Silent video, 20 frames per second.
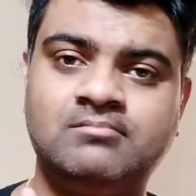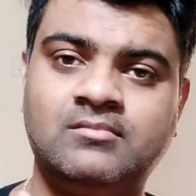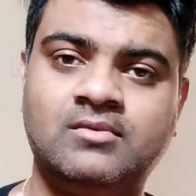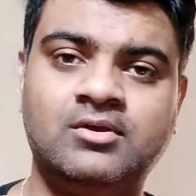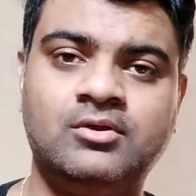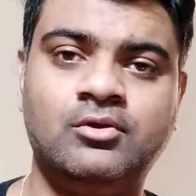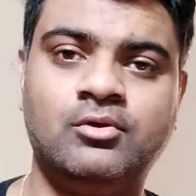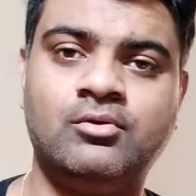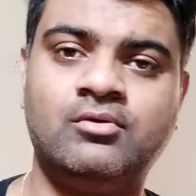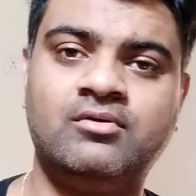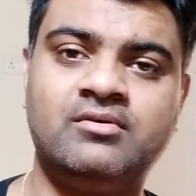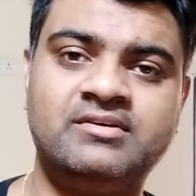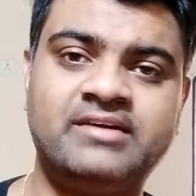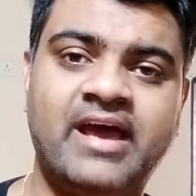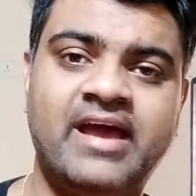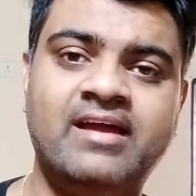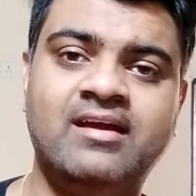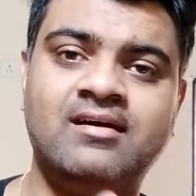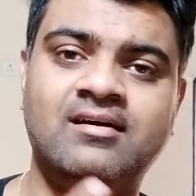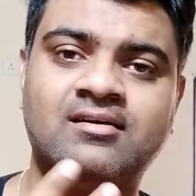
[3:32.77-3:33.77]
you know
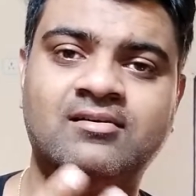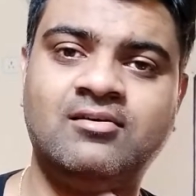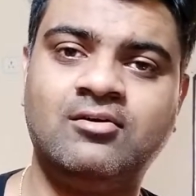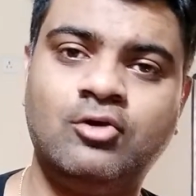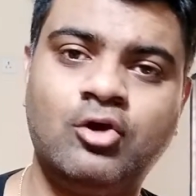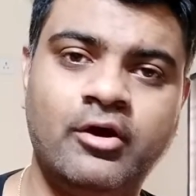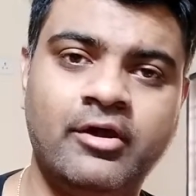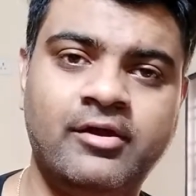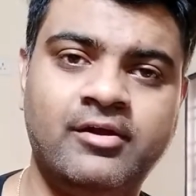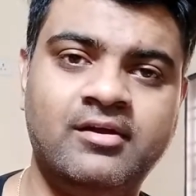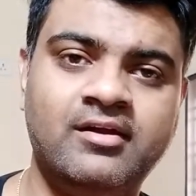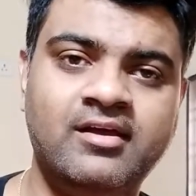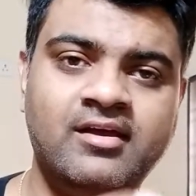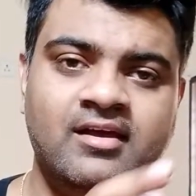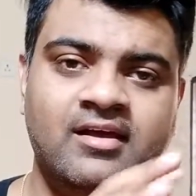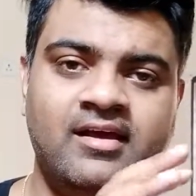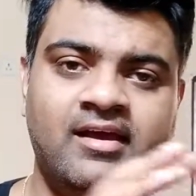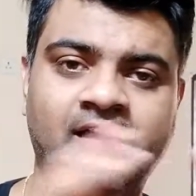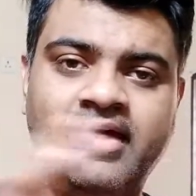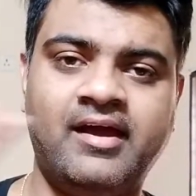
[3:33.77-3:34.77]
tiger lion
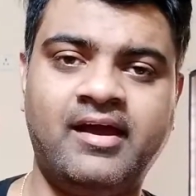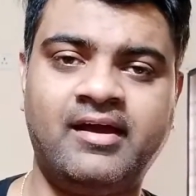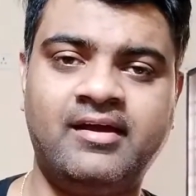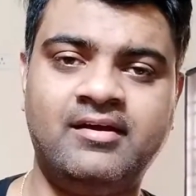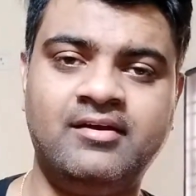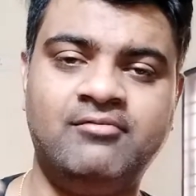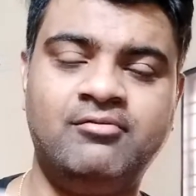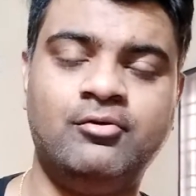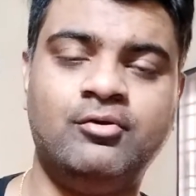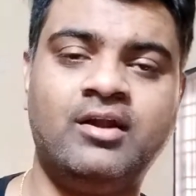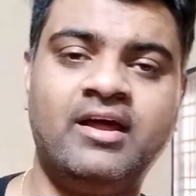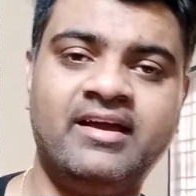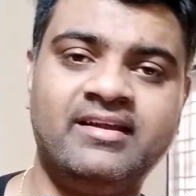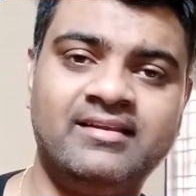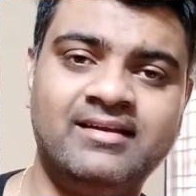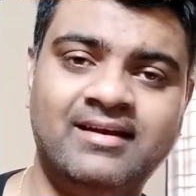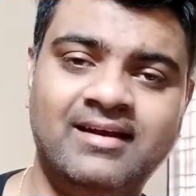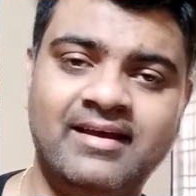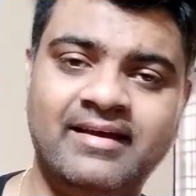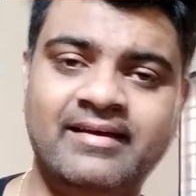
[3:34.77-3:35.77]
and if you like the
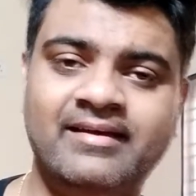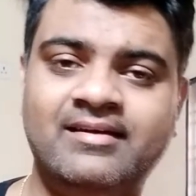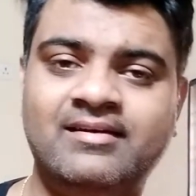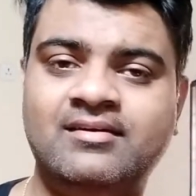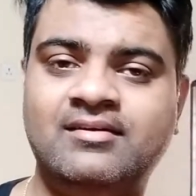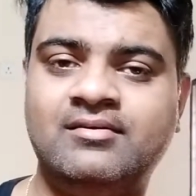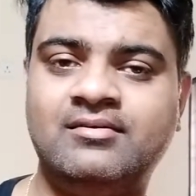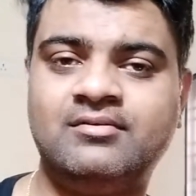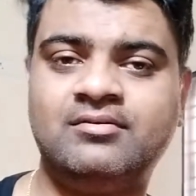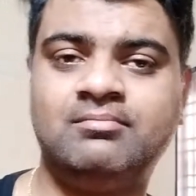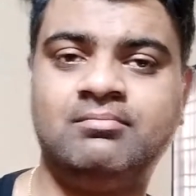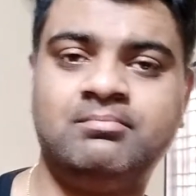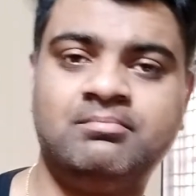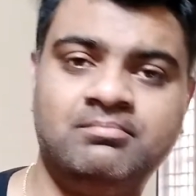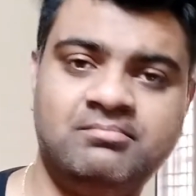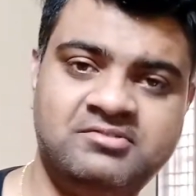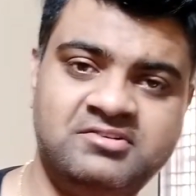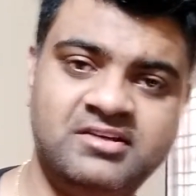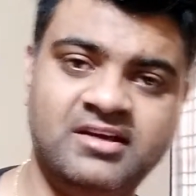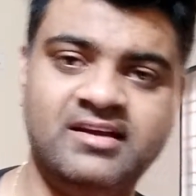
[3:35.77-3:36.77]
lion
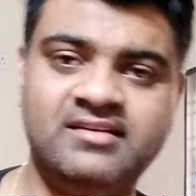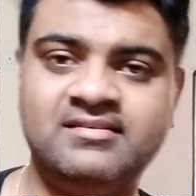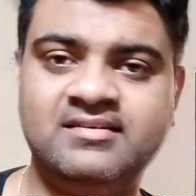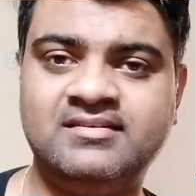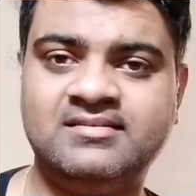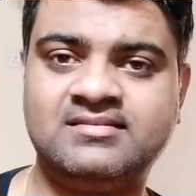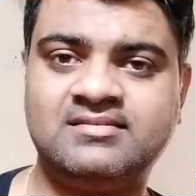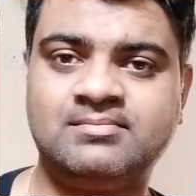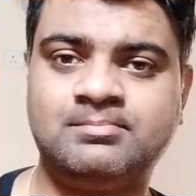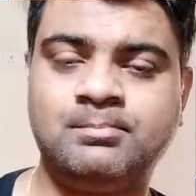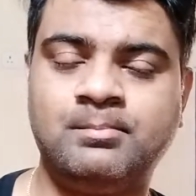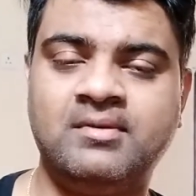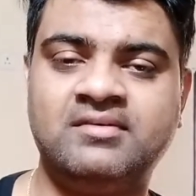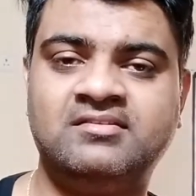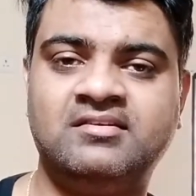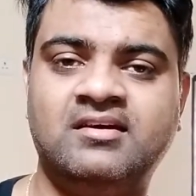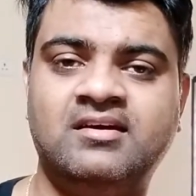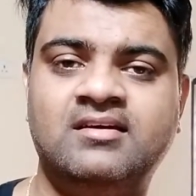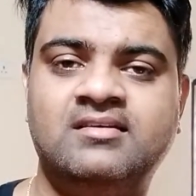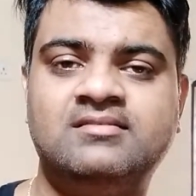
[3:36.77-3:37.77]
share this
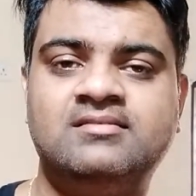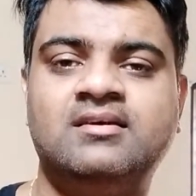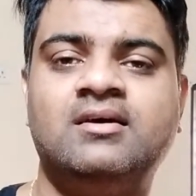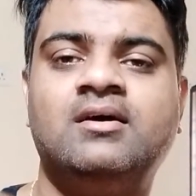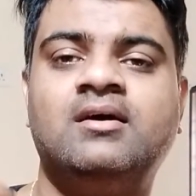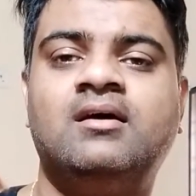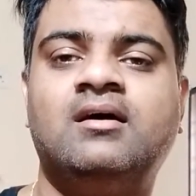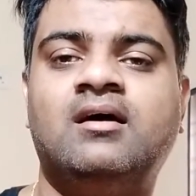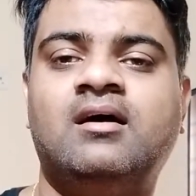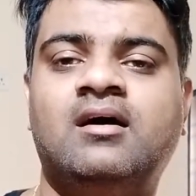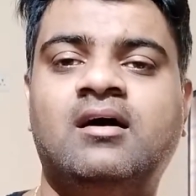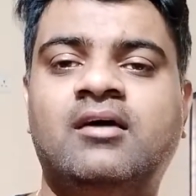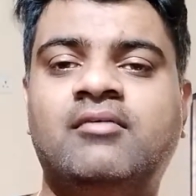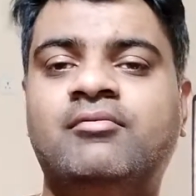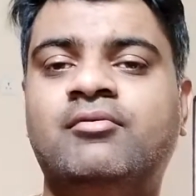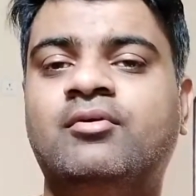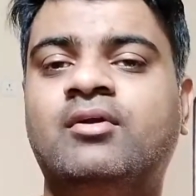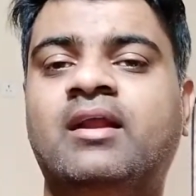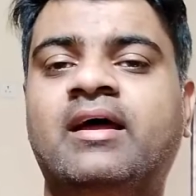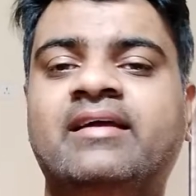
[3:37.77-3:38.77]
message uh, if
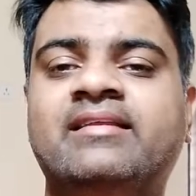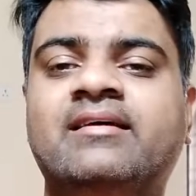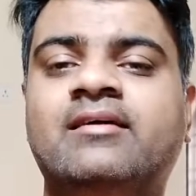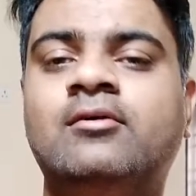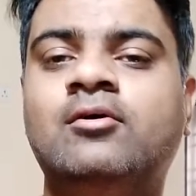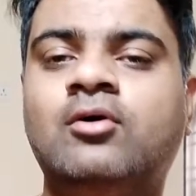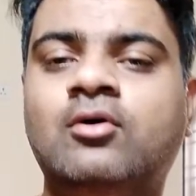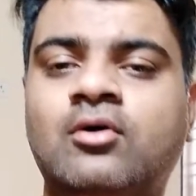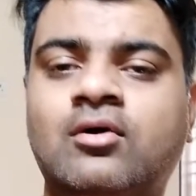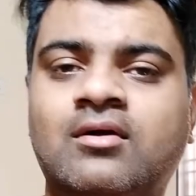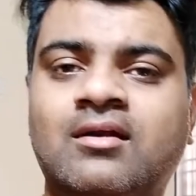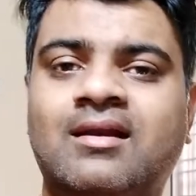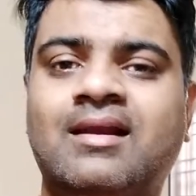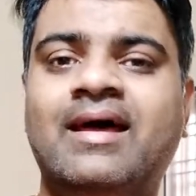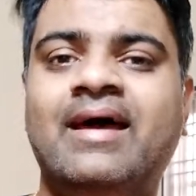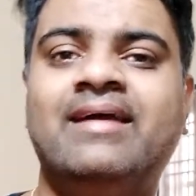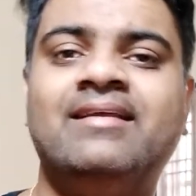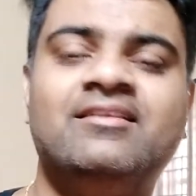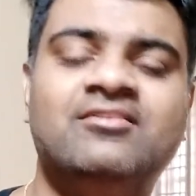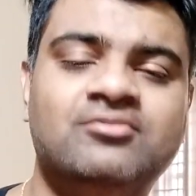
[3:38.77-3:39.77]
you like the dog
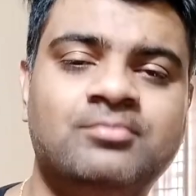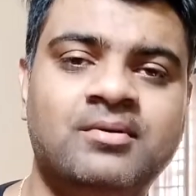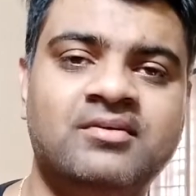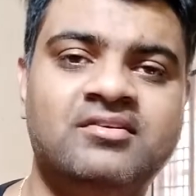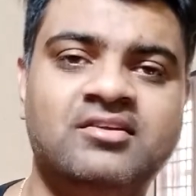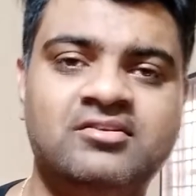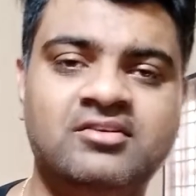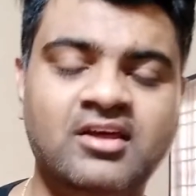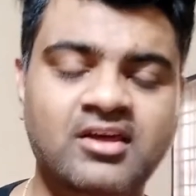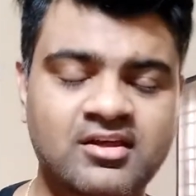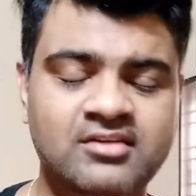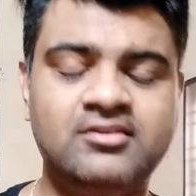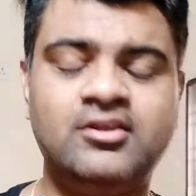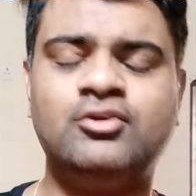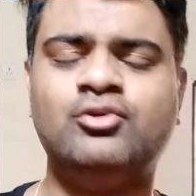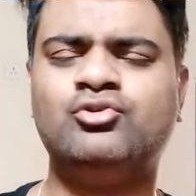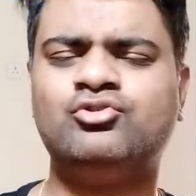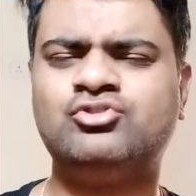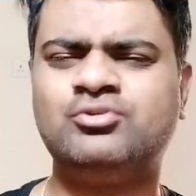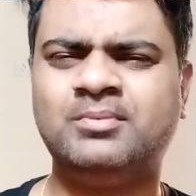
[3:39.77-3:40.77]
like this message there
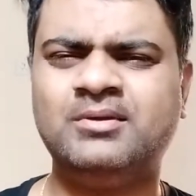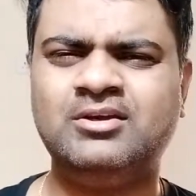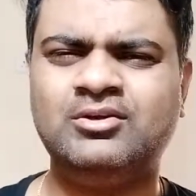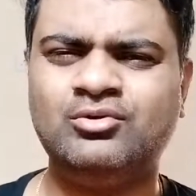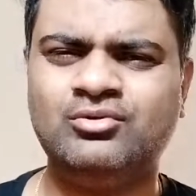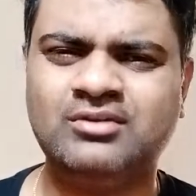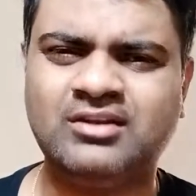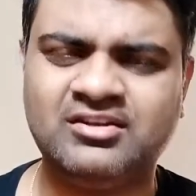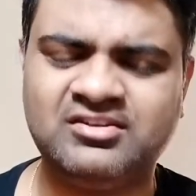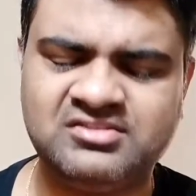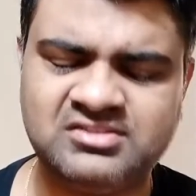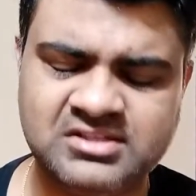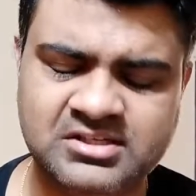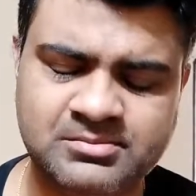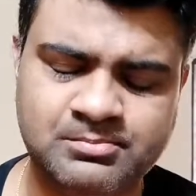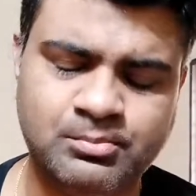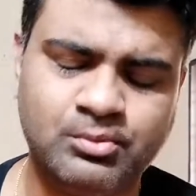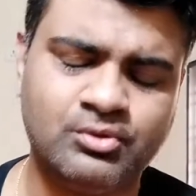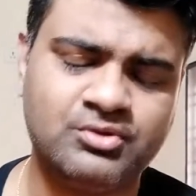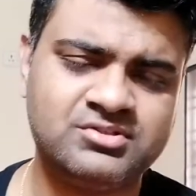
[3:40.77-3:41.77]
used to be useless
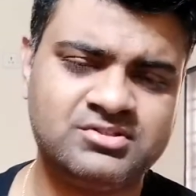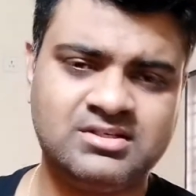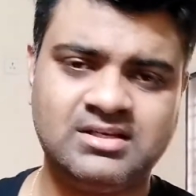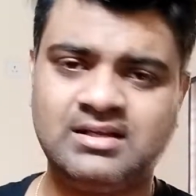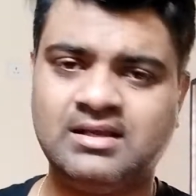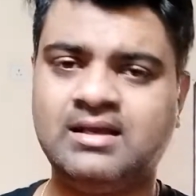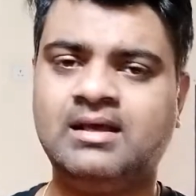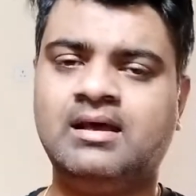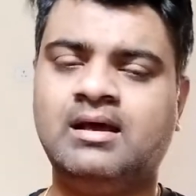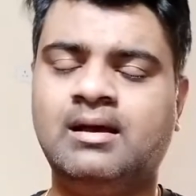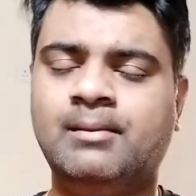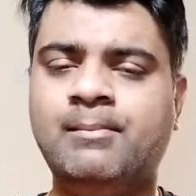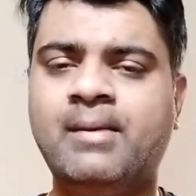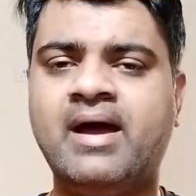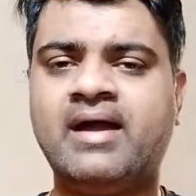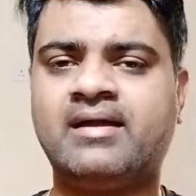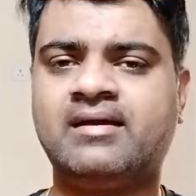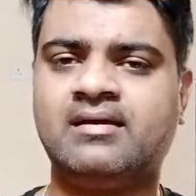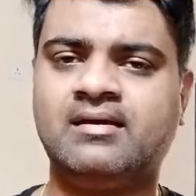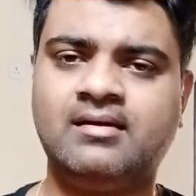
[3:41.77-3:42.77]
shit posts uh,
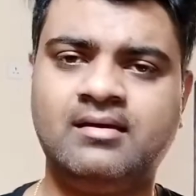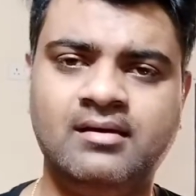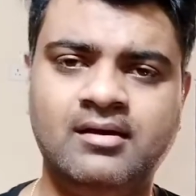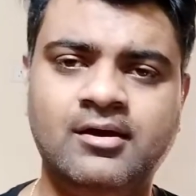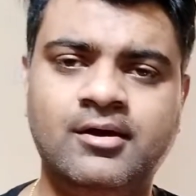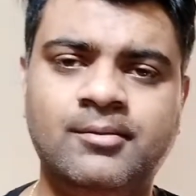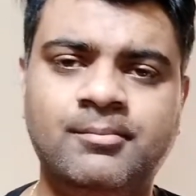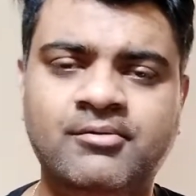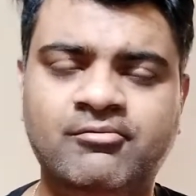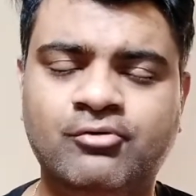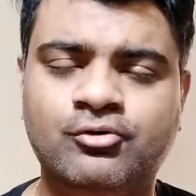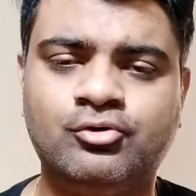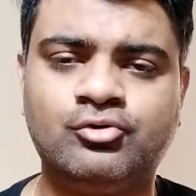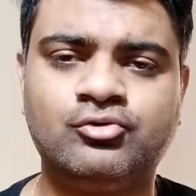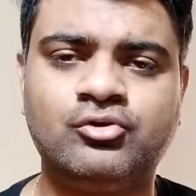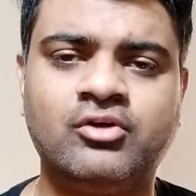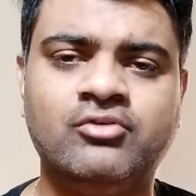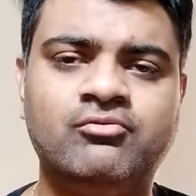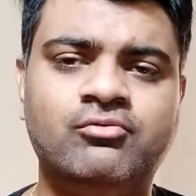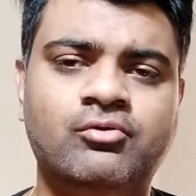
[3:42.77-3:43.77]
back uh, before
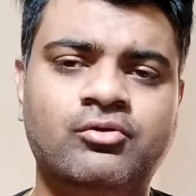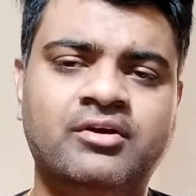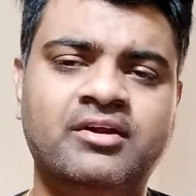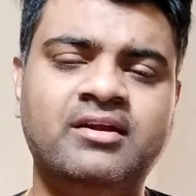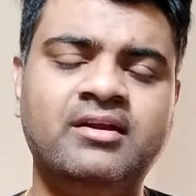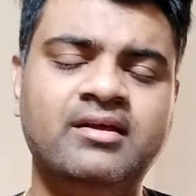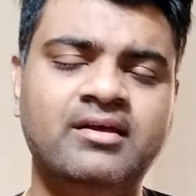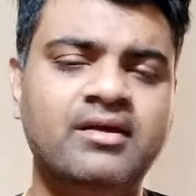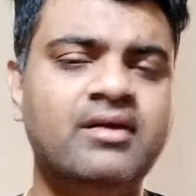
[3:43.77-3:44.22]
2014